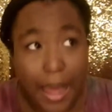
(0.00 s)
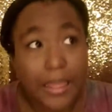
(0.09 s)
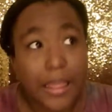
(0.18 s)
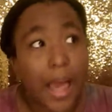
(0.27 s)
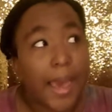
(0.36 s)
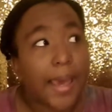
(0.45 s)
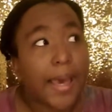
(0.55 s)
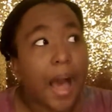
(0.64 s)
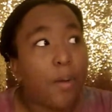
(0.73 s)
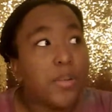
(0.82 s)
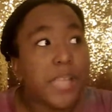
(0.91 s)
Like,
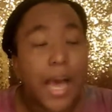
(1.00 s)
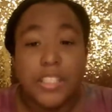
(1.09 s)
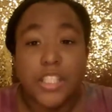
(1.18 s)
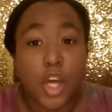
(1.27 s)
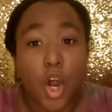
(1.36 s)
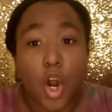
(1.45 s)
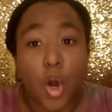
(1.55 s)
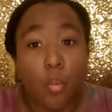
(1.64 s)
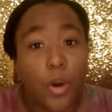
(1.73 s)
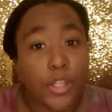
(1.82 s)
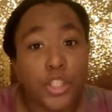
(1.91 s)
I was asking her
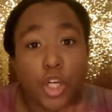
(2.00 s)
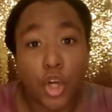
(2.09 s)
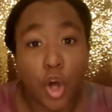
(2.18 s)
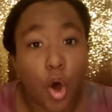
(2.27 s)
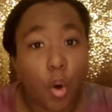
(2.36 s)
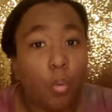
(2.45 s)
where to go,